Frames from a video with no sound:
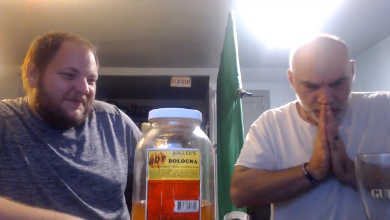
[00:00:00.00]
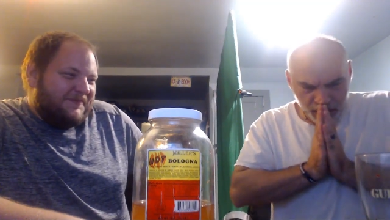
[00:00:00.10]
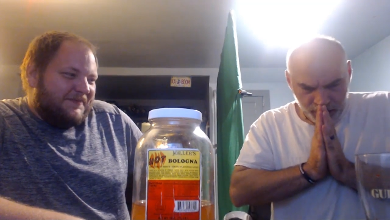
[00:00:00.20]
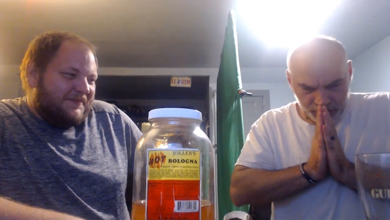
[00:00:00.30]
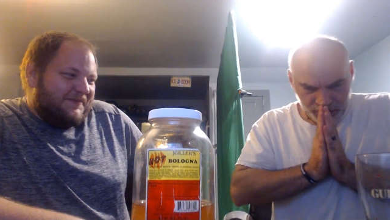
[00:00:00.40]
Speaker 1: that
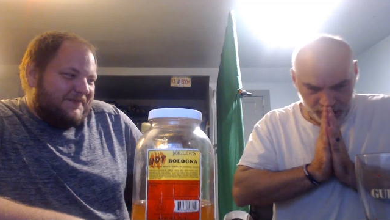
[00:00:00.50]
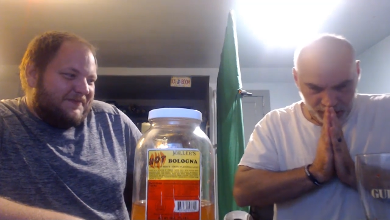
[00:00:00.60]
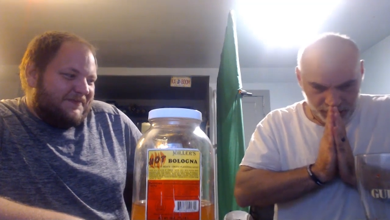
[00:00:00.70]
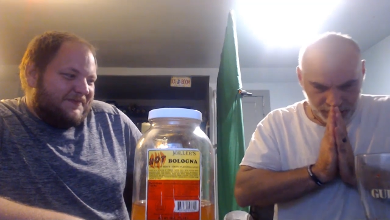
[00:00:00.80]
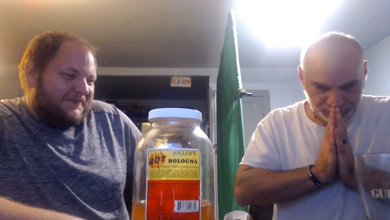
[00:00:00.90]

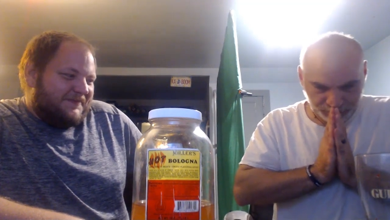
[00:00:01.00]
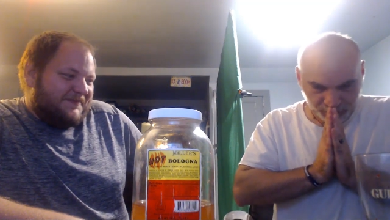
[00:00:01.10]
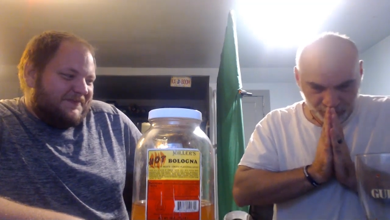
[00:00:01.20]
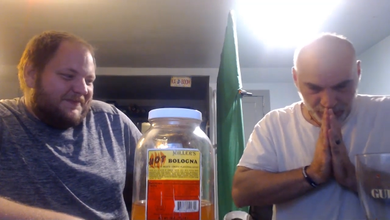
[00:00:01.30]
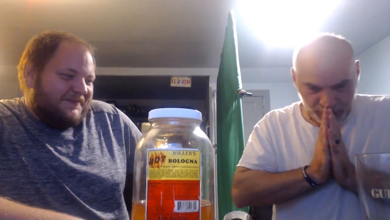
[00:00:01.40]

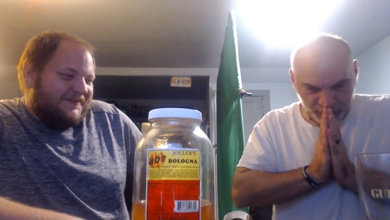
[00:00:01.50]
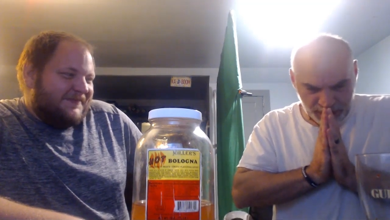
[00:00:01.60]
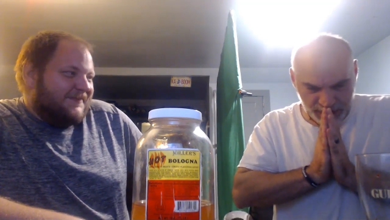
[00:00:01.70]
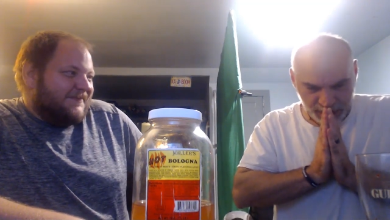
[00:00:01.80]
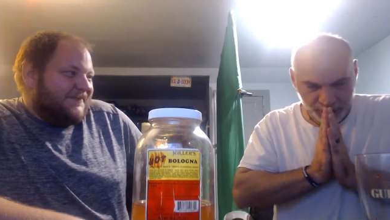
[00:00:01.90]
wasn't
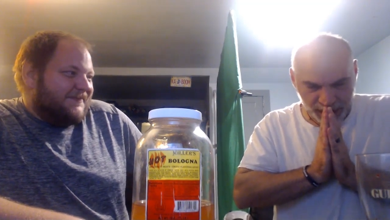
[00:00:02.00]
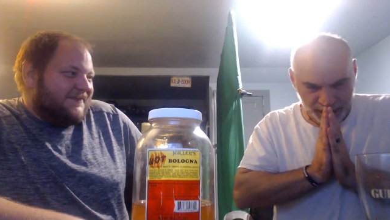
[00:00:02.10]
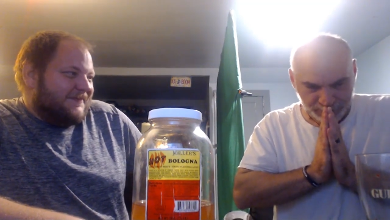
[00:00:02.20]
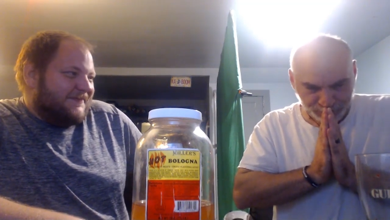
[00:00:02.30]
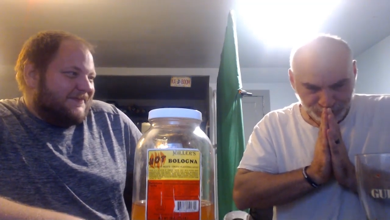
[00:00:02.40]
so bad.
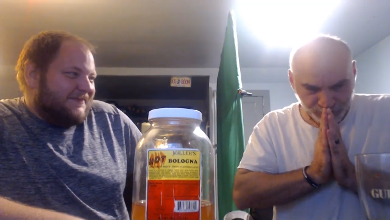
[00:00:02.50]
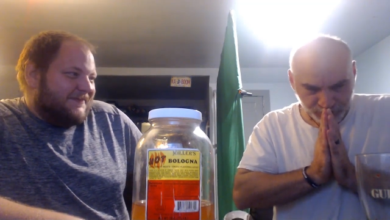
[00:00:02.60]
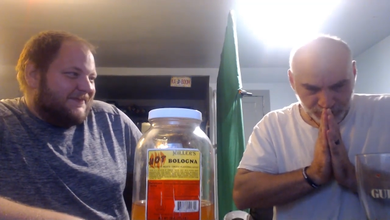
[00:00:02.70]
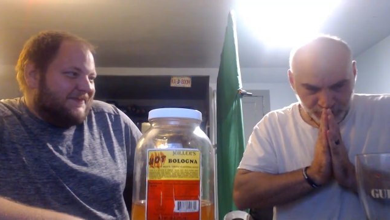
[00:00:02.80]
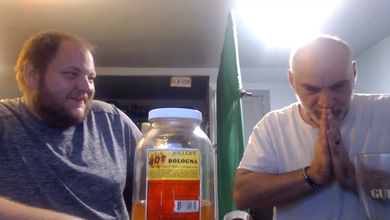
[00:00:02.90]

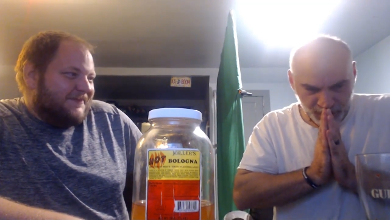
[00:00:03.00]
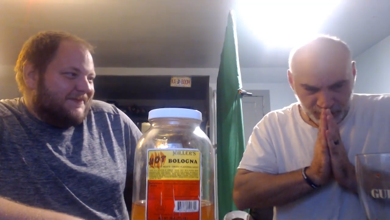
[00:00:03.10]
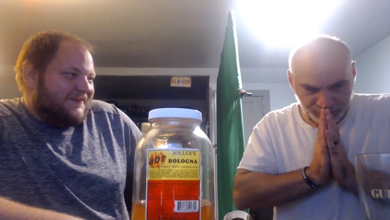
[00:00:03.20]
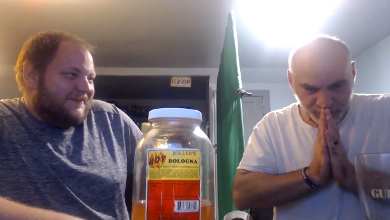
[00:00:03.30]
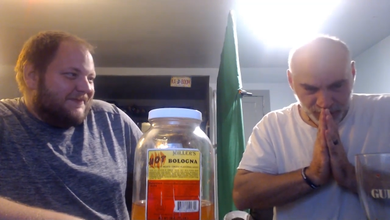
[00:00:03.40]

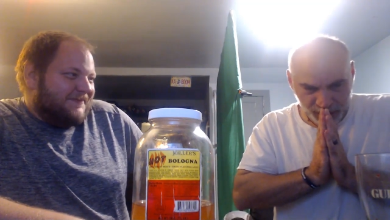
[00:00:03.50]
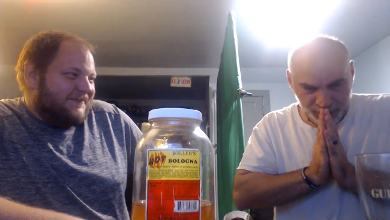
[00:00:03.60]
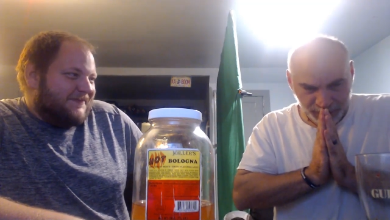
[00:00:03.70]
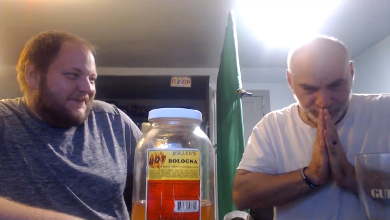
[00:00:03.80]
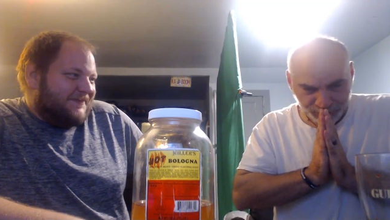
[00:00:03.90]
I
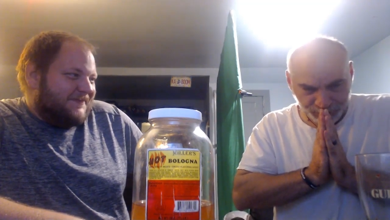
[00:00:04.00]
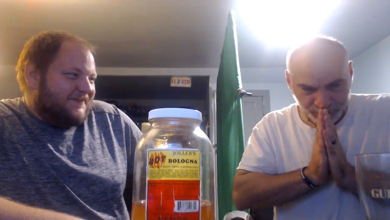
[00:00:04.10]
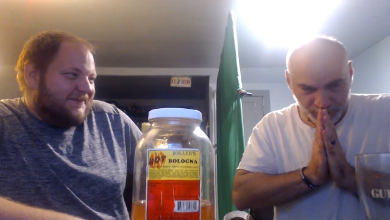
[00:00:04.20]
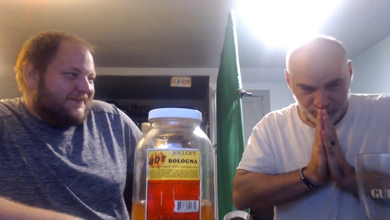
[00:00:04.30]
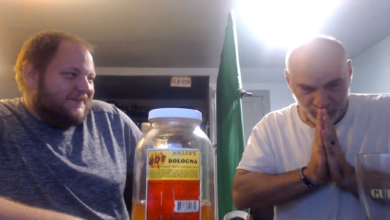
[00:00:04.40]
mean,
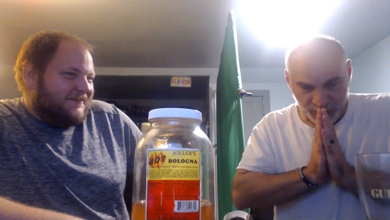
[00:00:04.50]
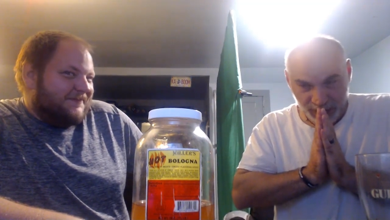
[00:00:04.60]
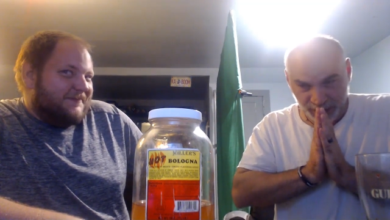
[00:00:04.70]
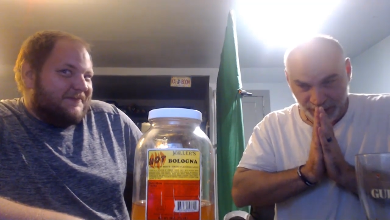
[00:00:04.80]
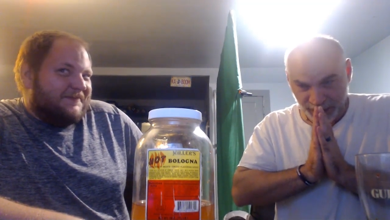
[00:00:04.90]
burns
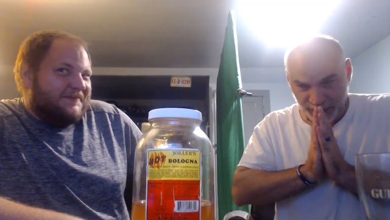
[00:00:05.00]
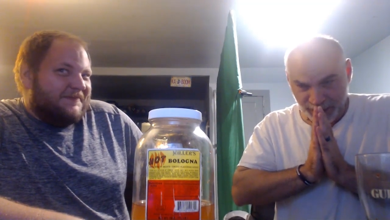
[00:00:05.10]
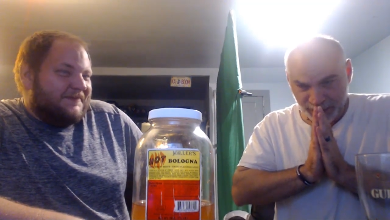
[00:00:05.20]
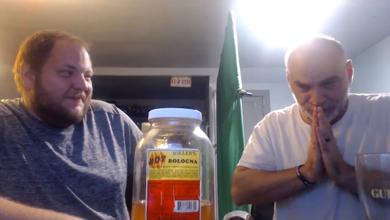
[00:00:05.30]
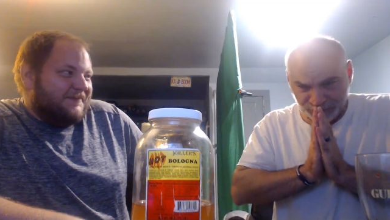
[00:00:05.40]
like a Dickens.
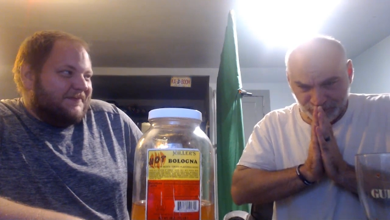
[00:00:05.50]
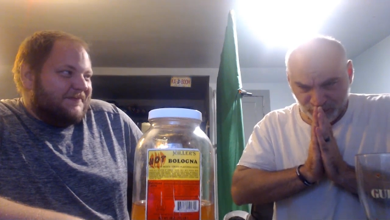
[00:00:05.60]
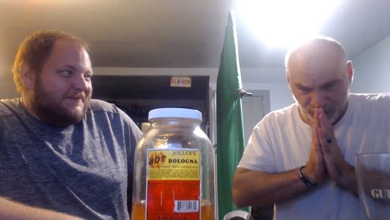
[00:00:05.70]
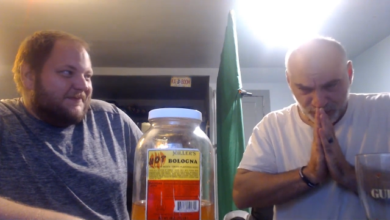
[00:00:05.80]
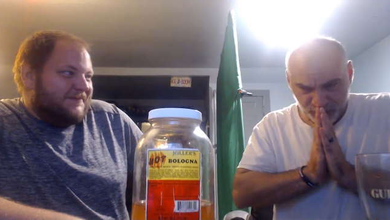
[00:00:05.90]

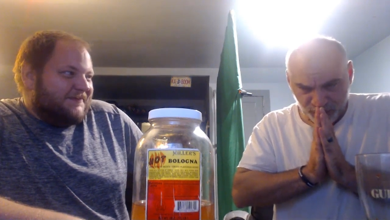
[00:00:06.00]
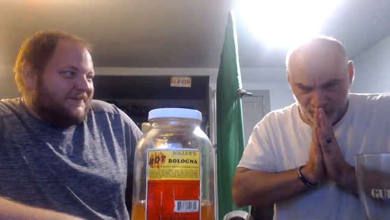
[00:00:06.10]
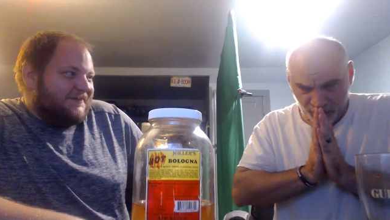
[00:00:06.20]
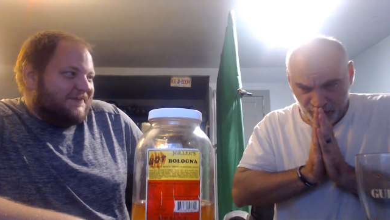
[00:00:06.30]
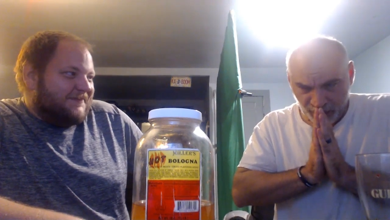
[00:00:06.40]

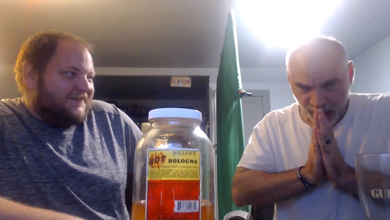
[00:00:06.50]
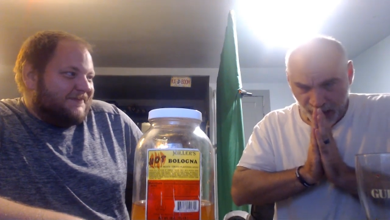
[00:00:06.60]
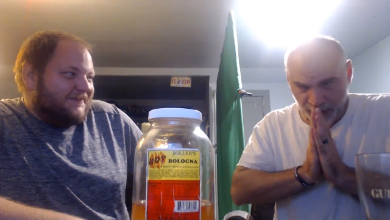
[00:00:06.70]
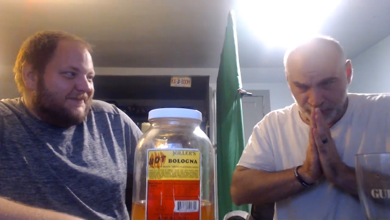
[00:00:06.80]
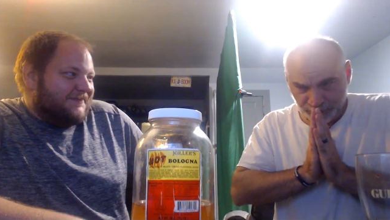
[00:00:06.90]

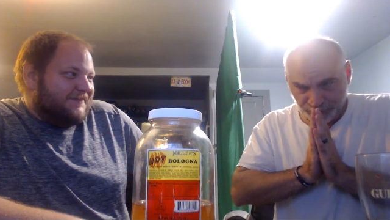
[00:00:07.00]
Um,